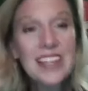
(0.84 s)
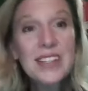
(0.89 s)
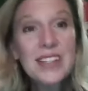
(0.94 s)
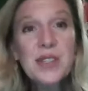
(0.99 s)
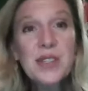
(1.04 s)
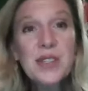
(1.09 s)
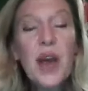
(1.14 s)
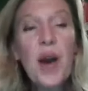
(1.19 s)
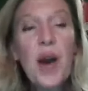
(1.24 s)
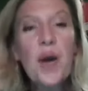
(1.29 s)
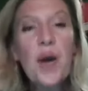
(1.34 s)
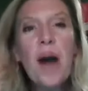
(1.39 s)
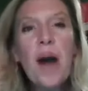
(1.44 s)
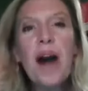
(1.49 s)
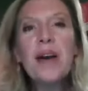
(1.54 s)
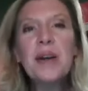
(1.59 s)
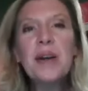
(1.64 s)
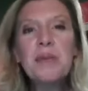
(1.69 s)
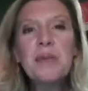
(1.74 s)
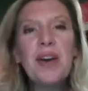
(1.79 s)
So,
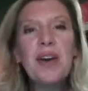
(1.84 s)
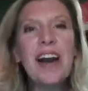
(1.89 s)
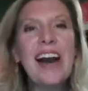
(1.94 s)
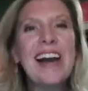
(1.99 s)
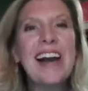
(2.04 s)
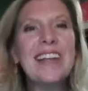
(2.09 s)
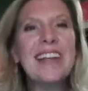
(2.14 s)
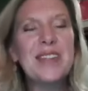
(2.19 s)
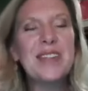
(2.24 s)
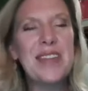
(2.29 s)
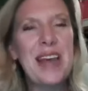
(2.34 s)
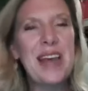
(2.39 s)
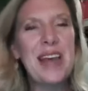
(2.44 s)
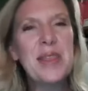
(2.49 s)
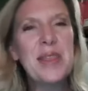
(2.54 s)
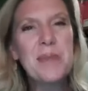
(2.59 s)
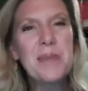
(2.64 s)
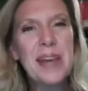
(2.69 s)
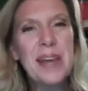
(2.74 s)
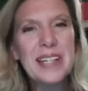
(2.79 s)
welcome you guys to the
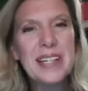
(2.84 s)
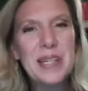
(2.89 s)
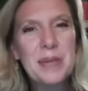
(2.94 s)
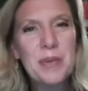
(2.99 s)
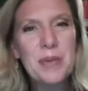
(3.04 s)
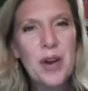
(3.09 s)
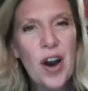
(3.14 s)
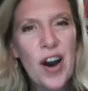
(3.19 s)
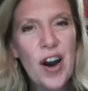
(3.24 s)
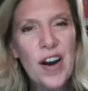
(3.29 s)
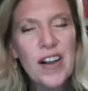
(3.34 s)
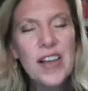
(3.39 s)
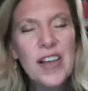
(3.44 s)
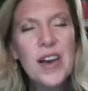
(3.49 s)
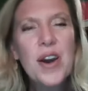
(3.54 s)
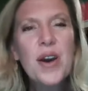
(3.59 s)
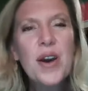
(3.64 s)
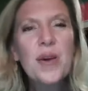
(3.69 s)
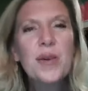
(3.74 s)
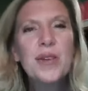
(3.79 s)
In the Pink team call.
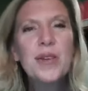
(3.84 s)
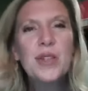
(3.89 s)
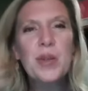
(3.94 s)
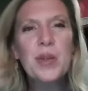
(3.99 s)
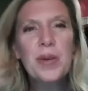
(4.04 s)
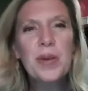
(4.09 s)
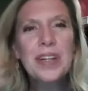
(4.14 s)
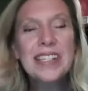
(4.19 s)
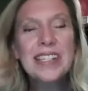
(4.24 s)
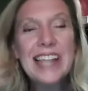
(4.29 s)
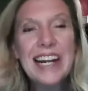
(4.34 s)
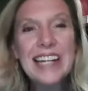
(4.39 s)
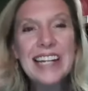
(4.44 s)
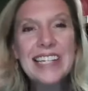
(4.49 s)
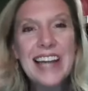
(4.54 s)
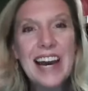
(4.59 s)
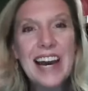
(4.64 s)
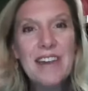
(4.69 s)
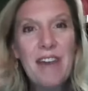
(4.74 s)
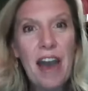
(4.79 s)
We're super excited
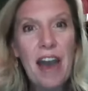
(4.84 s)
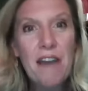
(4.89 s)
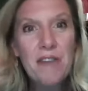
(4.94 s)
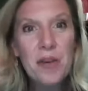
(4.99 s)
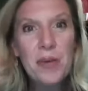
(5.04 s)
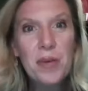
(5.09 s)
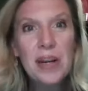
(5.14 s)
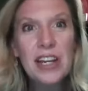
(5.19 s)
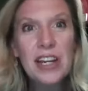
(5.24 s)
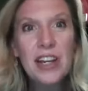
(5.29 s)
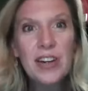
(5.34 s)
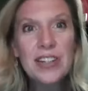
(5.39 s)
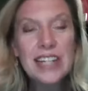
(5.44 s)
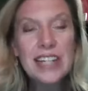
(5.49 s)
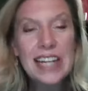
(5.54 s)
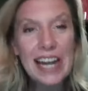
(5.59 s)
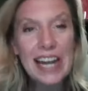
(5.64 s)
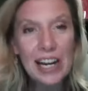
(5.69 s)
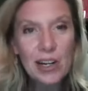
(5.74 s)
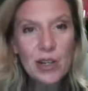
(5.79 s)
to have everyone here
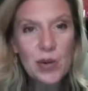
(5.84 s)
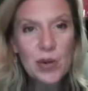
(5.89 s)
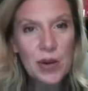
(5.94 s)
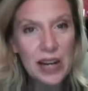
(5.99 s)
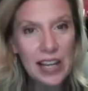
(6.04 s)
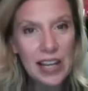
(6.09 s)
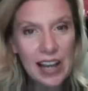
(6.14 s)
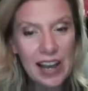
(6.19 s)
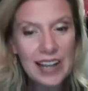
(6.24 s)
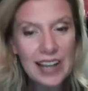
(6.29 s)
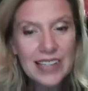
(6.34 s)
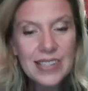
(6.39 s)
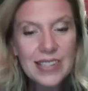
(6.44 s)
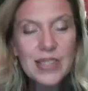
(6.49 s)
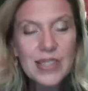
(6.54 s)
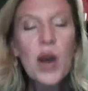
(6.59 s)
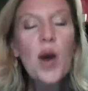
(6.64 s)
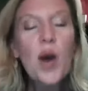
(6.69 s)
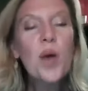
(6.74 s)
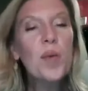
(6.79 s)
tonight joining
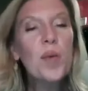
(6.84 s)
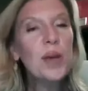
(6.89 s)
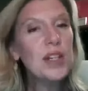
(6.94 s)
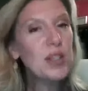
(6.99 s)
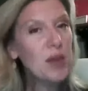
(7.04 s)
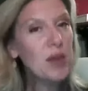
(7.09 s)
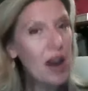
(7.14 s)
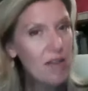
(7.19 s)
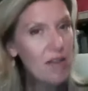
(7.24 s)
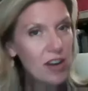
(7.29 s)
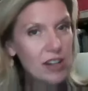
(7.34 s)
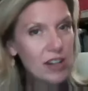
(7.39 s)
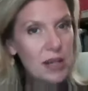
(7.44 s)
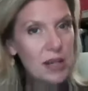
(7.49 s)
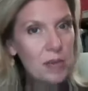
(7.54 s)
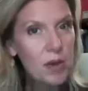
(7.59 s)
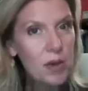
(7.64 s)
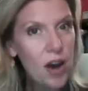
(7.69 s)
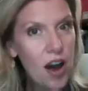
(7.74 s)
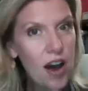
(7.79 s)
us. We do have our
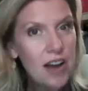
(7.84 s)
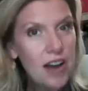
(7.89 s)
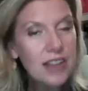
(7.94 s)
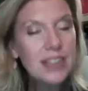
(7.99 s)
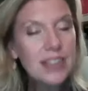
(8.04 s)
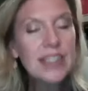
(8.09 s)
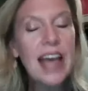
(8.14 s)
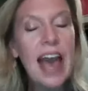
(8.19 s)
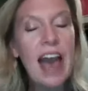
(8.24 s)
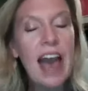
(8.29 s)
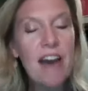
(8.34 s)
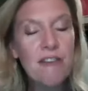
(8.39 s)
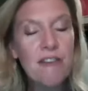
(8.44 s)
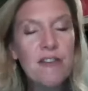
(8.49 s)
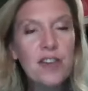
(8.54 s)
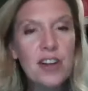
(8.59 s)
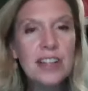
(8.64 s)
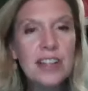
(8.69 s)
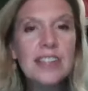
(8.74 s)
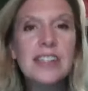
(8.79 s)
team calls
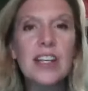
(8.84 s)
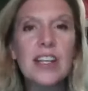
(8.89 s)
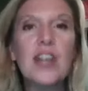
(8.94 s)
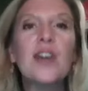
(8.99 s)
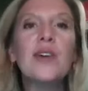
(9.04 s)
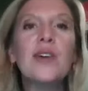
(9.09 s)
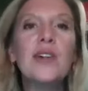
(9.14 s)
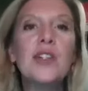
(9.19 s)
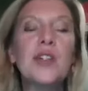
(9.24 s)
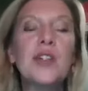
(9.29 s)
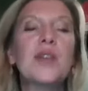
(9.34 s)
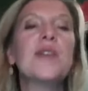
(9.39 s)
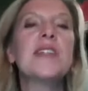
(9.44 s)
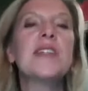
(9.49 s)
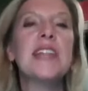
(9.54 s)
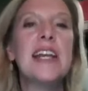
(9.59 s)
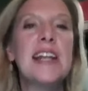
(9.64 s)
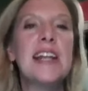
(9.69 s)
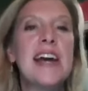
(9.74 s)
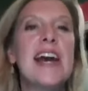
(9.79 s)
every single
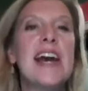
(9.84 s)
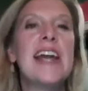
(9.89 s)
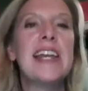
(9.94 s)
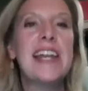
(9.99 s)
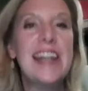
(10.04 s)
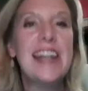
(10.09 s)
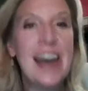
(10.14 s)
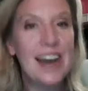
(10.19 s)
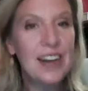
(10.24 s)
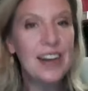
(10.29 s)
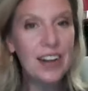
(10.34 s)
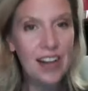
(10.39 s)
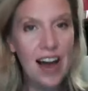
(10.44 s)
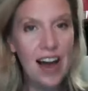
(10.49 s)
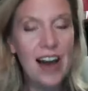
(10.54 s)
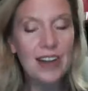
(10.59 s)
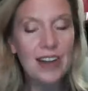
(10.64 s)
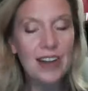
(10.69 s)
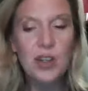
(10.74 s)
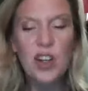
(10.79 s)
Tuesday night at nine
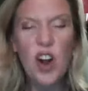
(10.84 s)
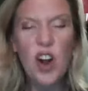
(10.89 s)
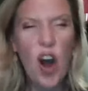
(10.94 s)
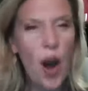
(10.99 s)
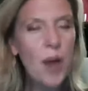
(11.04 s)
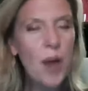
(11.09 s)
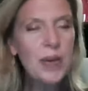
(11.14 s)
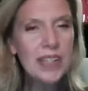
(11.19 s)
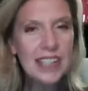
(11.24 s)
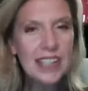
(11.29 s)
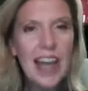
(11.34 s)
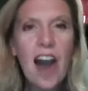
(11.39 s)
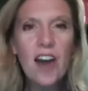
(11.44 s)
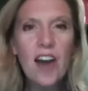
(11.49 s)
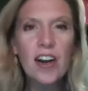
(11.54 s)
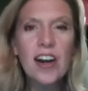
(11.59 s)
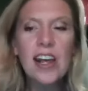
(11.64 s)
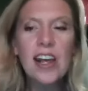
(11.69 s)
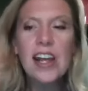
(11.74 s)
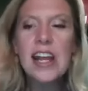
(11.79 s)
o'clock. So you can always count
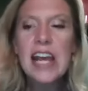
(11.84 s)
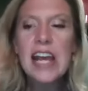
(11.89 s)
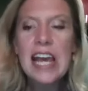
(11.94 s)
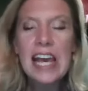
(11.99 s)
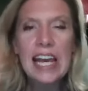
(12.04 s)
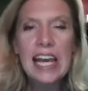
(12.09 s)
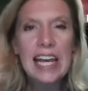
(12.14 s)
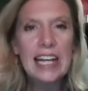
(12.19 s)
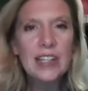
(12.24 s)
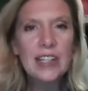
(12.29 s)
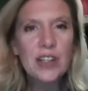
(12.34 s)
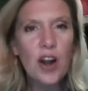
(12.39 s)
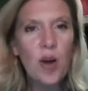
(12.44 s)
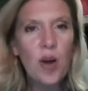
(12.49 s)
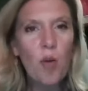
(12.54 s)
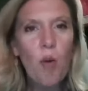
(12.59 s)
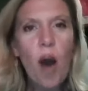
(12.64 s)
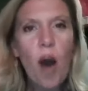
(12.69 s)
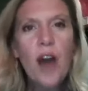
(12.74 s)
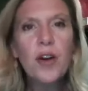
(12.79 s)
on it. It's
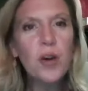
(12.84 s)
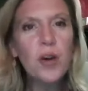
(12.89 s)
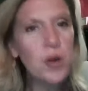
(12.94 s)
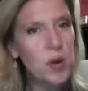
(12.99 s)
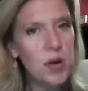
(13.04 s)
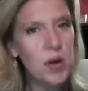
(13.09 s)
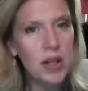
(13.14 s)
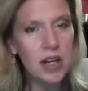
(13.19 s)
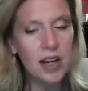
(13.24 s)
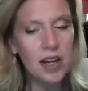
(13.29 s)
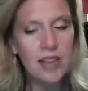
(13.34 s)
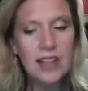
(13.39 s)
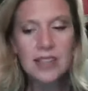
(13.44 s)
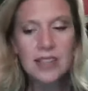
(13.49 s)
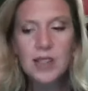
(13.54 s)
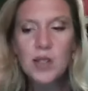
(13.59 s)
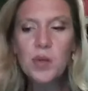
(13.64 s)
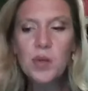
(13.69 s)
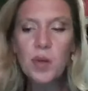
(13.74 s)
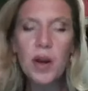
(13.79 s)
our water cooler.
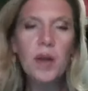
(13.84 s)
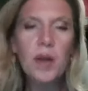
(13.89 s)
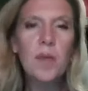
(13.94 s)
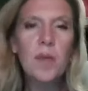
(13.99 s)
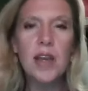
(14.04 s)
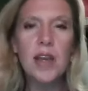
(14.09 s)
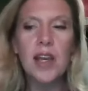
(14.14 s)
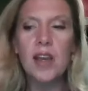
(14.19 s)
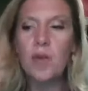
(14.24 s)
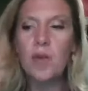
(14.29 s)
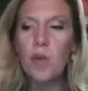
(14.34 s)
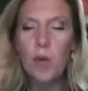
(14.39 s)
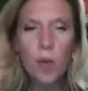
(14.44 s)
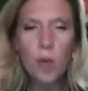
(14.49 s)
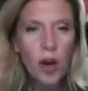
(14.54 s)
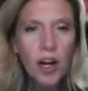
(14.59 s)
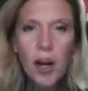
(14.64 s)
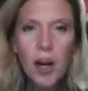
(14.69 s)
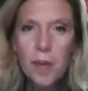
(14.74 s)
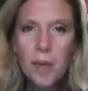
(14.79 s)
This is where we
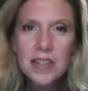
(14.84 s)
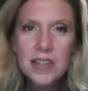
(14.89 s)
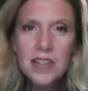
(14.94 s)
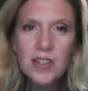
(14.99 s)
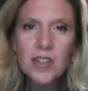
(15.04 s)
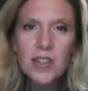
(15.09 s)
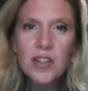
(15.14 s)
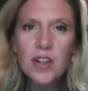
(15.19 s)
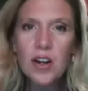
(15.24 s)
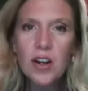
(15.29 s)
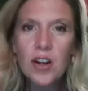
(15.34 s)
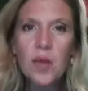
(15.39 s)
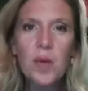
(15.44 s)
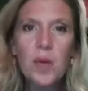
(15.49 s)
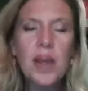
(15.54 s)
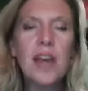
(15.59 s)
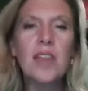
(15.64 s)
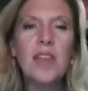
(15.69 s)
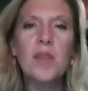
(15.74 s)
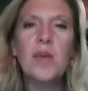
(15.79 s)
work our businesses during the
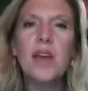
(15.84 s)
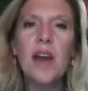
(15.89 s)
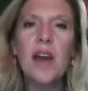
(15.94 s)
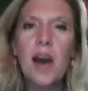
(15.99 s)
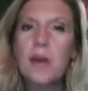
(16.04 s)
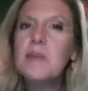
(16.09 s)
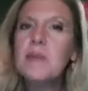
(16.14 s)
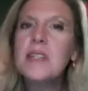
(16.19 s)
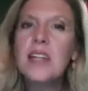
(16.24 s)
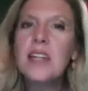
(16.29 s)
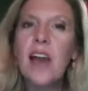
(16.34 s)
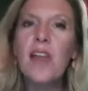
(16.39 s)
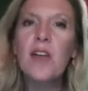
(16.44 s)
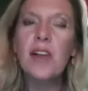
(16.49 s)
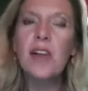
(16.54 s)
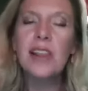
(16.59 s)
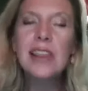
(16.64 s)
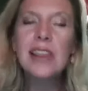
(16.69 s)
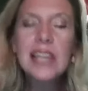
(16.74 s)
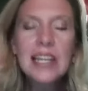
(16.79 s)
week and then we come together
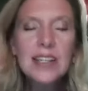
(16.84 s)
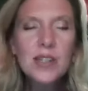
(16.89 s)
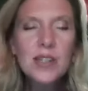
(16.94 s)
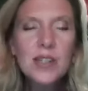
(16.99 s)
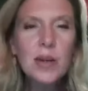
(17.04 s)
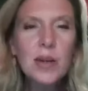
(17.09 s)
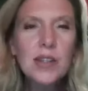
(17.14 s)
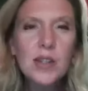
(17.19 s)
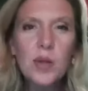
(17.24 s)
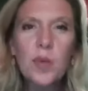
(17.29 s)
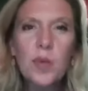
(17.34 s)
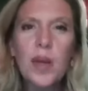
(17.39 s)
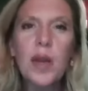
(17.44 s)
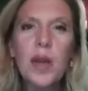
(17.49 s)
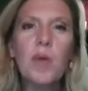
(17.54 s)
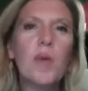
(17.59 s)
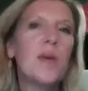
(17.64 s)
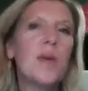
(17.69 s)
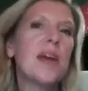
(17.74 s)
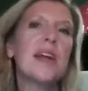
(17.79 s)
at least once a week
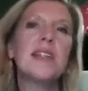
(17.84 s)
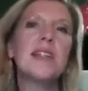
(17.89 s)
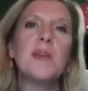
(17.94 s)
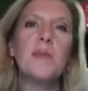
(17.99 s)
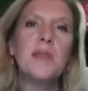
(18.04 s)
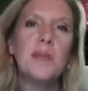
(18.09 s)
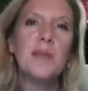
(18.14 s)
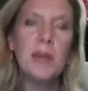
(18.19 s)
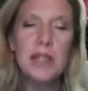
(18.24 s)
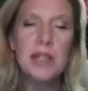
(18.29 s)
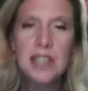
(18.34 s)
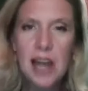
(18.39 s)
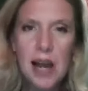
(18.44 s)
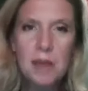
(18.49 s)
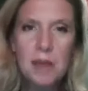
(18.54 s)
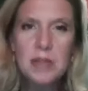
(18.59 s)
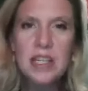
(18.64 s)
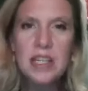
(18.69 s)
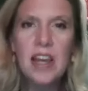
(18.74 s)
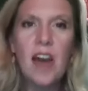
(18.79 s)
where we get to spend
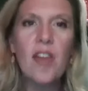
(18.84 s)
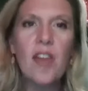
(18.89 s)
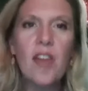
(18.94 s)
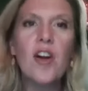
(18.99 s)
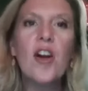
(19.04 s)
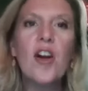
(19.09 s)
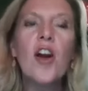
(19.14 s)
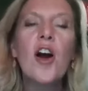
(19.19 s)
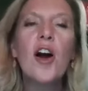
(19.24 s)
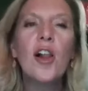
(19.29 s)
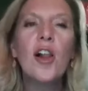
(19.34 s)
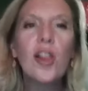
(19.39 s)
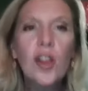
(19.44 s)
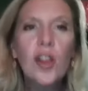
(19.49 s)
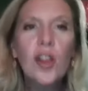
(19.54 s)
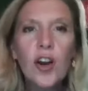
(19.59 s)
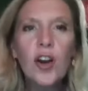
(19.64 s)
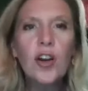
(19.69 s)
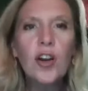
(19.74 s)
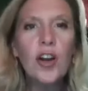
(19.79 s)
time together,
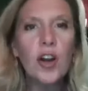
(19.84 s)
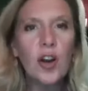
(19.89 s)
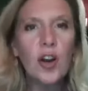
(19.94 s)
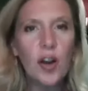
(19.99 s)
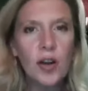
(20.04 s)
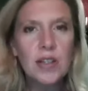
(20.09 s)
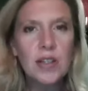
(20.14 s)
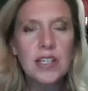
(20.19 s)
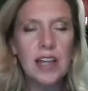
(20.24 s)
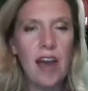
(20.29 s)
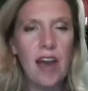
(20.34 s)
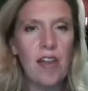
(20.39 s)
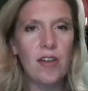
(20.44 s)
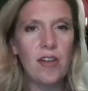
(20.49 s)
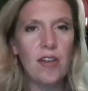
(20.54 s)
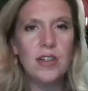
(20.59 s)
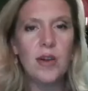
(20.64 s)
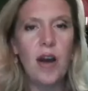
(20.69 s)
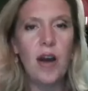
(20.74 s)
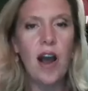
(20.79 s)
learn and grow
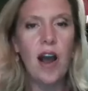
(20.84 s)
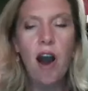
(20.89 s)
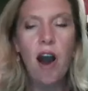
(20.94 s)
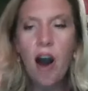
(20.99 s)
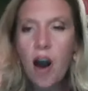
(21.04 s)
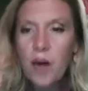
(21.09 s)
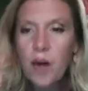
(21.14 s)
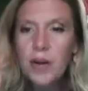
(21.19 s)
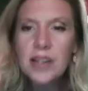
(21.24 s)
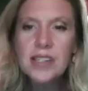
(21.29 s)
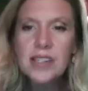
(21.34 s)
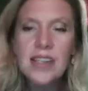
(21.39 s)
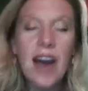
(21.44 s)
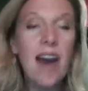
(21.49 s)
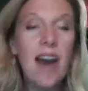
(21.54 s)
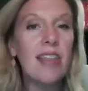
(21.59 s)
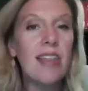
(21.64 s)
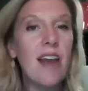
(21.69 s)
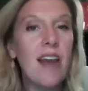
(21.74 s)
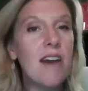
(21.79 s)
together. So I always,
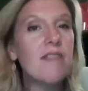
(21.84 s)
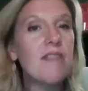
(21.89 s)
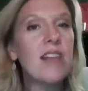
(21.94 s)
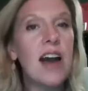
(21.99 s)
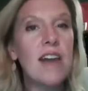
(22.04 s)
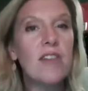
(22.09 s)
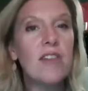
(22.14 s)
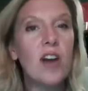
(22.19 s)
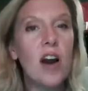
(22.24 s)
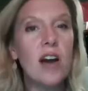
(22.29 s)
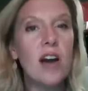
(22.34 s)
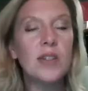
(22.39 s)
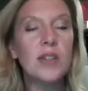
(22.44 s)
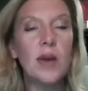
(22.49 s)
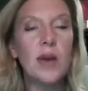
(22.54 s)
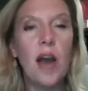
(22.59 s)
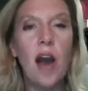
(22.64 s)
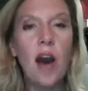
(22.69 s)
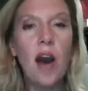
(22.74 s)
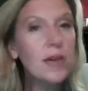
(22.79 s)
I love live calls.
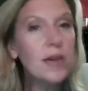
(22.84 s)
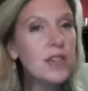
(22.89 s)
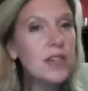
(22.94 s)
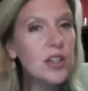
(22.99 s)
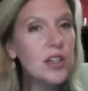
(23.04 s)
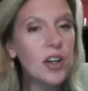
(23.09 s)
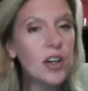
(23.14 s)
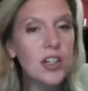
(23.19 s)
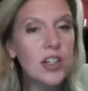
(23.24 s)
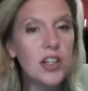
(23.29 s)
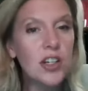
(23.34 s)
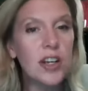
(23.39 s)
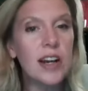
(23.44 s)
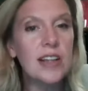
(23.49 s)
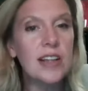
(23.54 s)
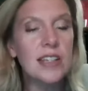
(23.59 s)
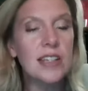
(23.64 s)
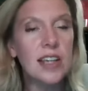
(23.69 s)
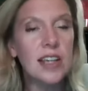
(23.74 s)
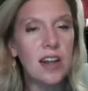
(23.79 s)
So I always encourage you
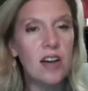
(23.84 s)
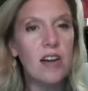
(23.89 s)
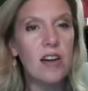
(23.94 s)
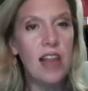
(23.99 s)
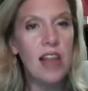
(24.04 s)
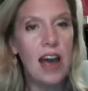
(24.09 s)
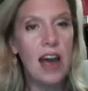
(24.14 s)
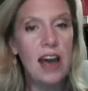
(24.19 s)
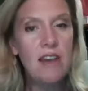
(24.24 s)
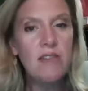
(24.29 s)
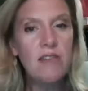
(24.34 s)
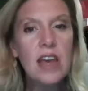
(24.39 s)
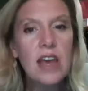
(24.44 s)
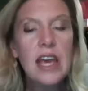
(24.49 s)
guys to get on live.